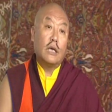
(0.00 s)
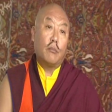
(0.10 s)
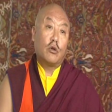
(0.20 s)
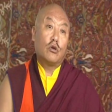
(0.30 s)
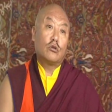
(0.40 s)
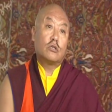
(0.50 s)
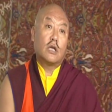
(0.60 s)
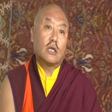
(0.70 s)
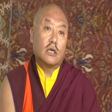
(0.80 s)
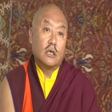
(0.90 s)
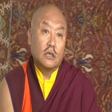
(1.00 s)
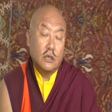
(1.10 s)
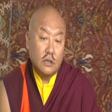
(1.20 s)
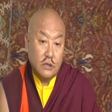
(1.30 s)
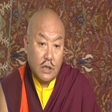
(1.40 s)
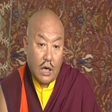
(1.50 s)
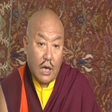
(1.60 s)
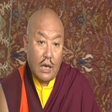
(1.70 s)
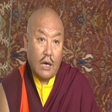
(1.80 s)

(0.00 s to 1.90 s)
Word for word: it was an escape during a